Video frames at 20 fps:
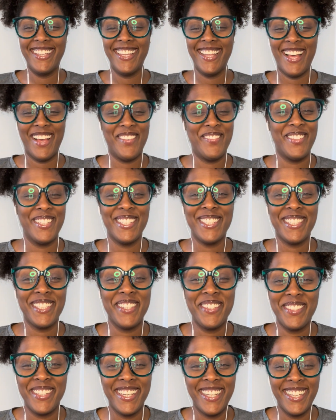I feel
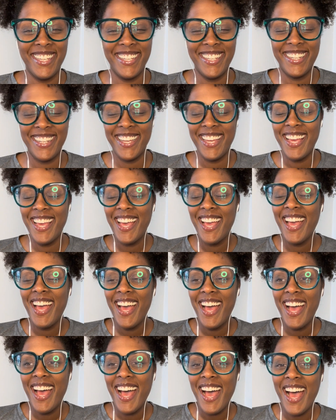so good.
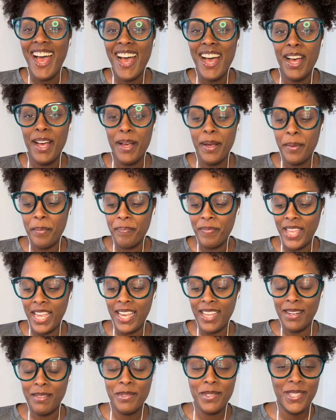And
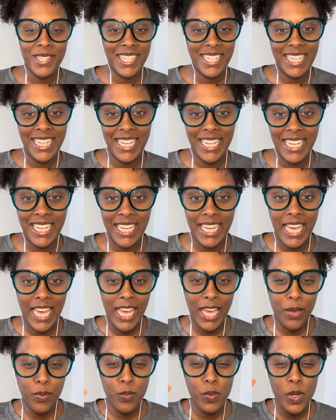I'm drinking
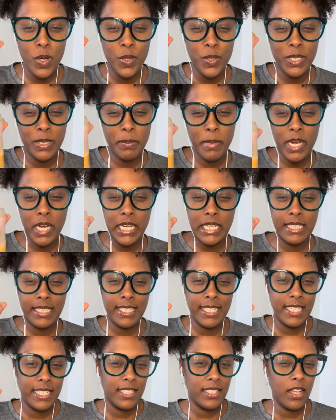a rosemary
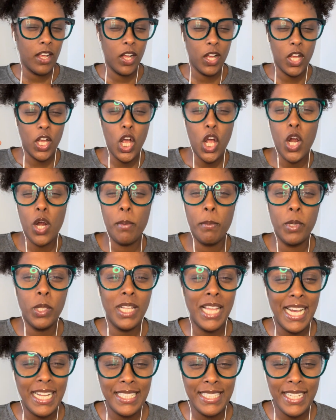sea salt caramel
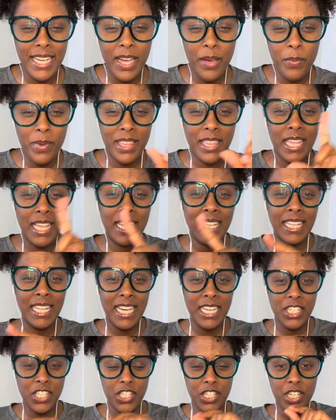latte with
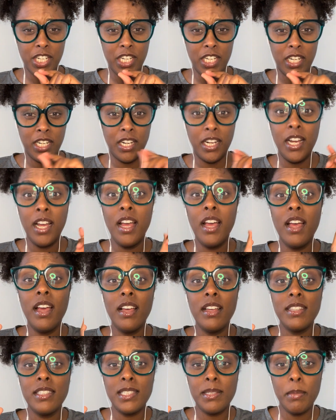less sugar,
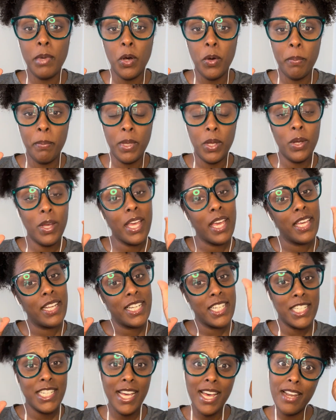some oat milk, and a
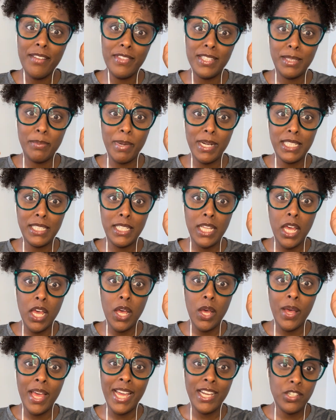shot of
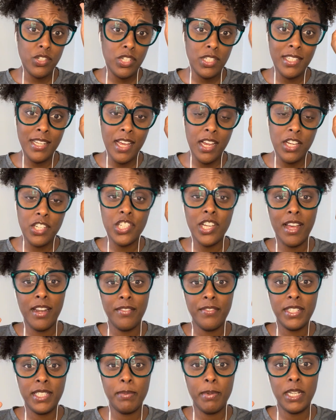espresso. Extra shot of
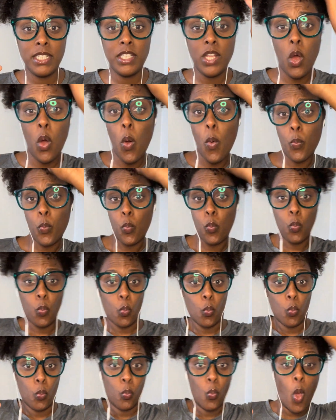espresso.
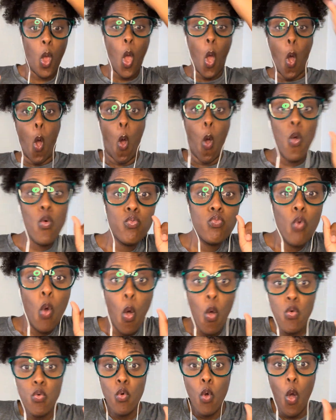Ooh,
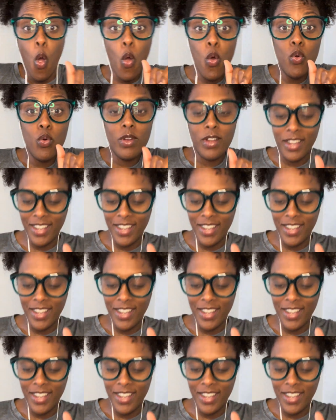ooh, ooh.